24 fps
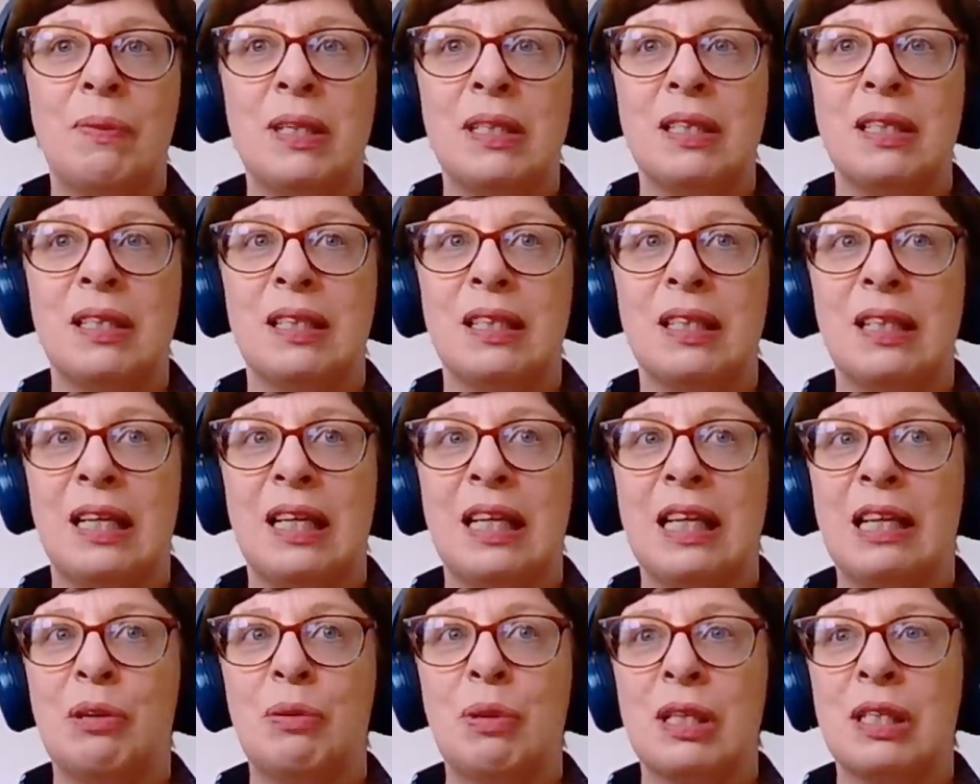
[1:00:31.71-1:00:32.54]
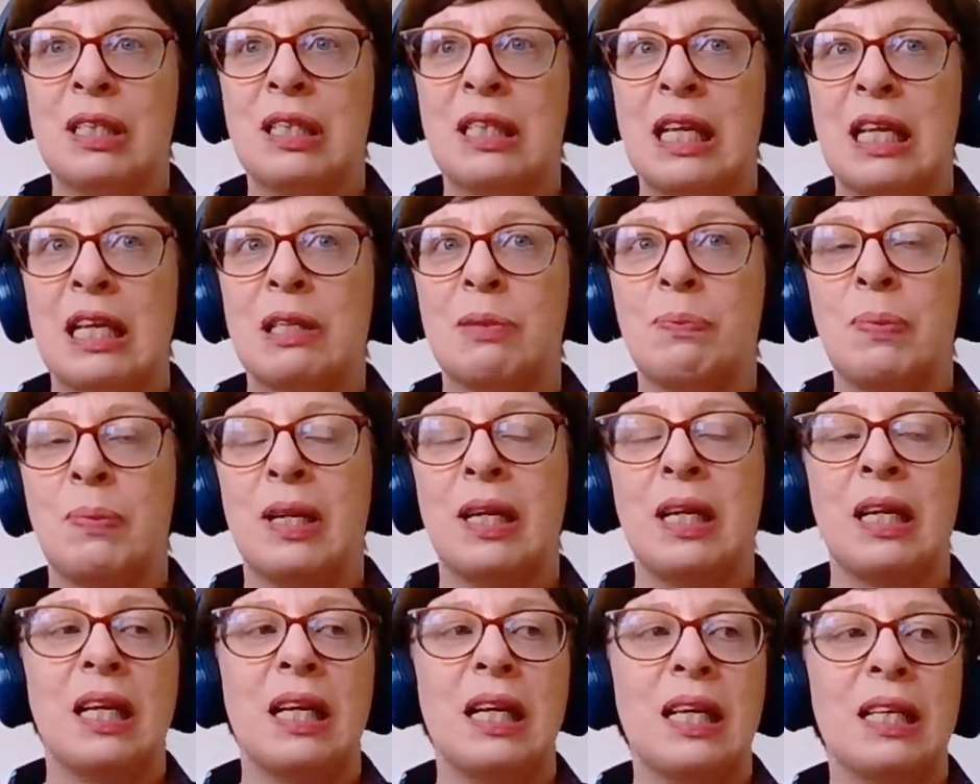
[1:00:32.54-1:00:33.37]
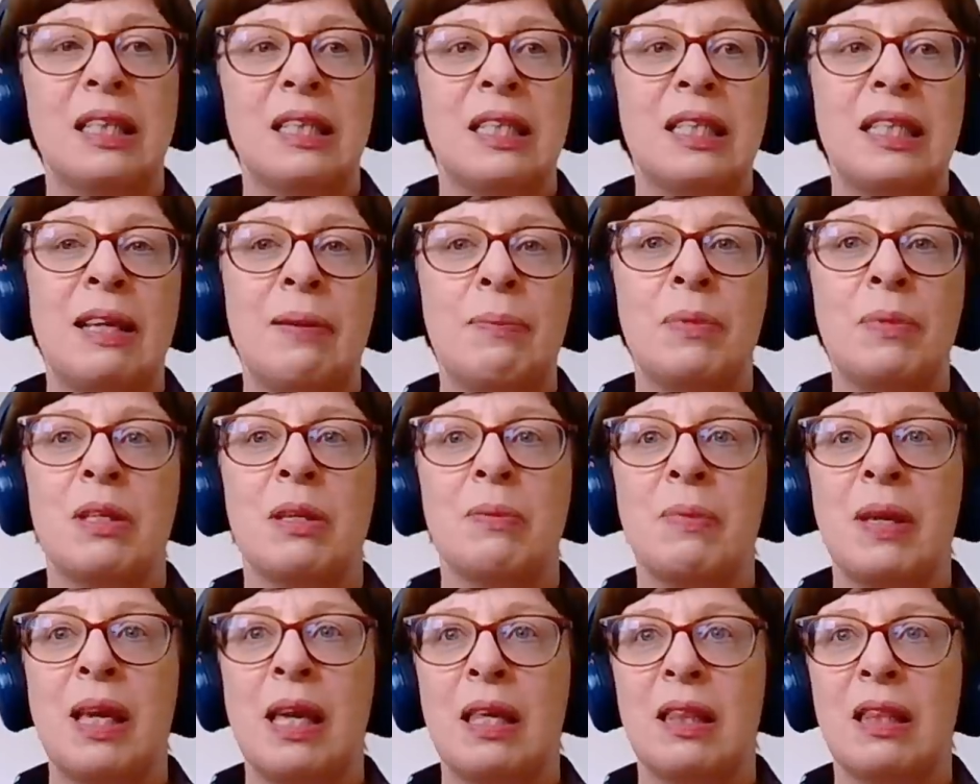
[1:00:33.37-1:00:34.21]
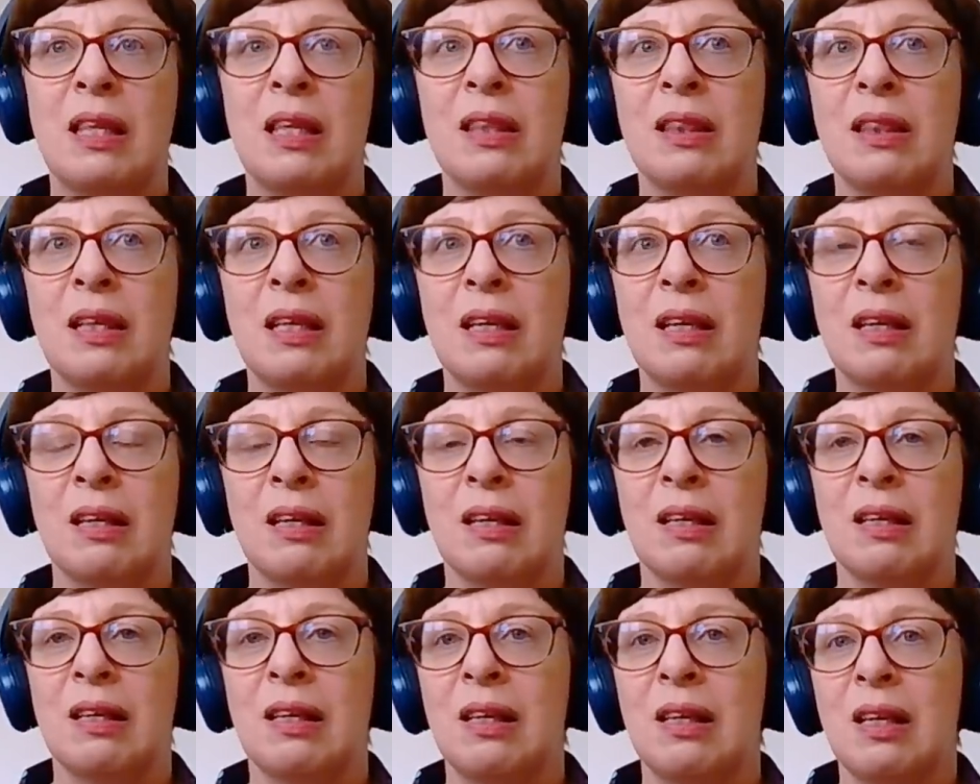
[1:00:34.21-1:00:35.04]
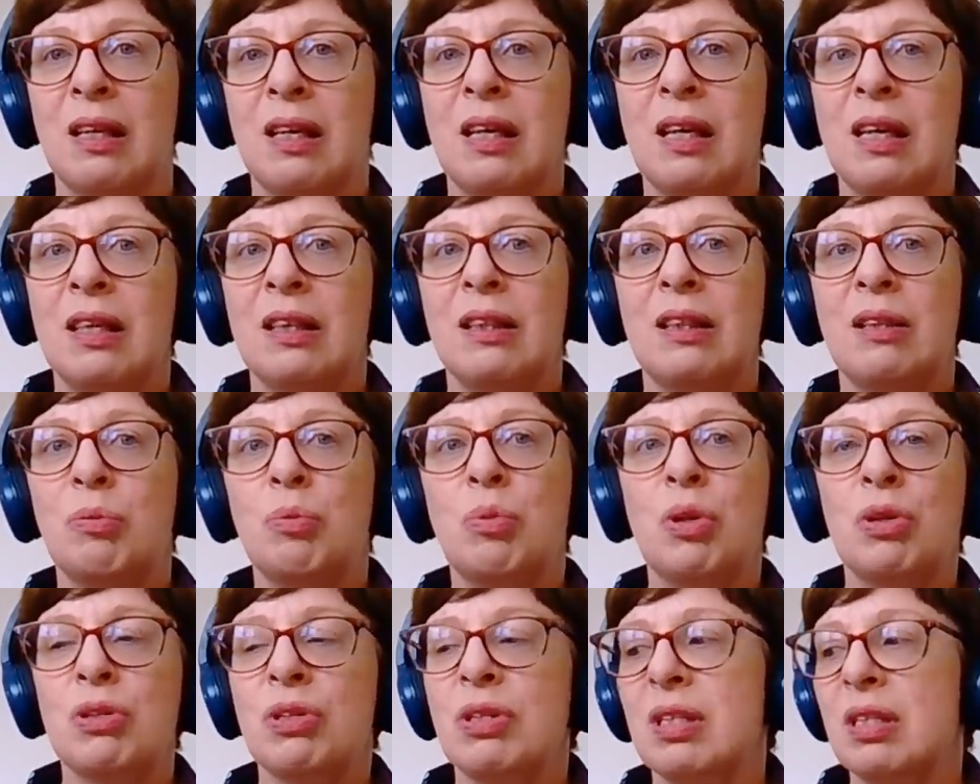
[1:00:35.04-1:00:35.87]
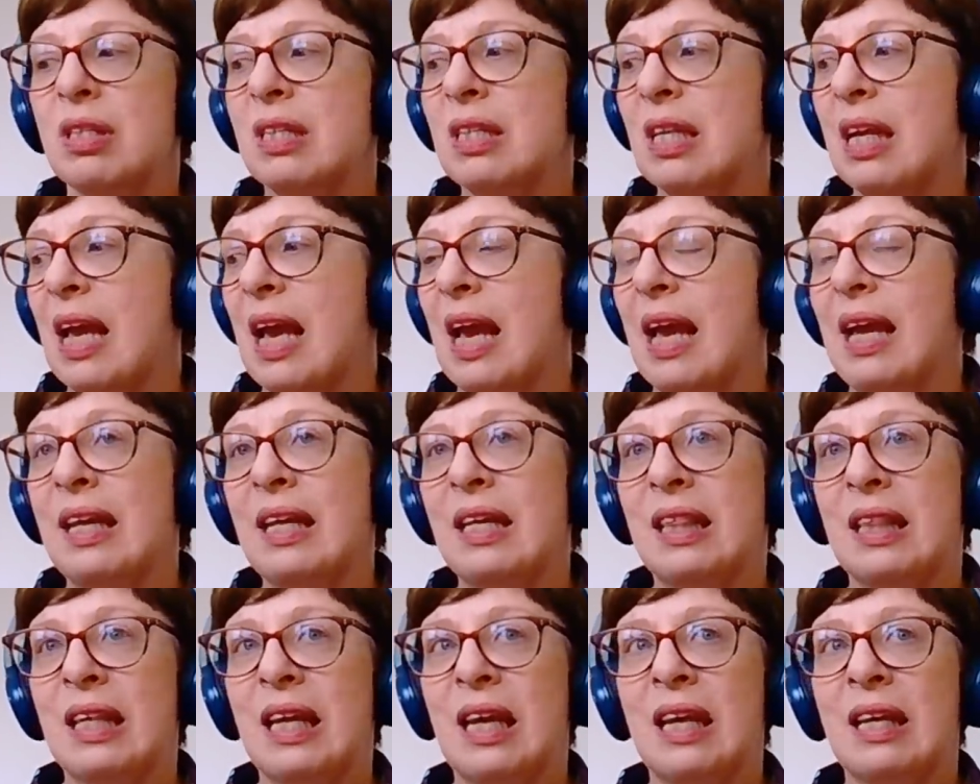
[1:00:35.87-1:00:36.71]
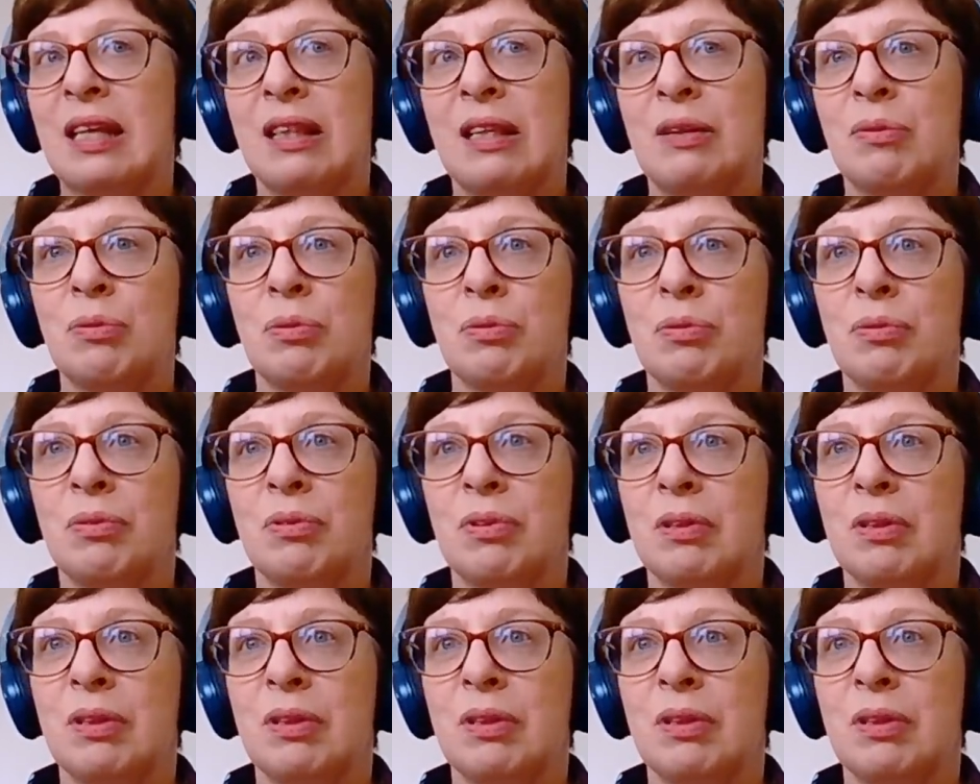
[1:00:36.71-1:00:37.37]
feminist linguistics. But it seemed to me that there wasn't anything that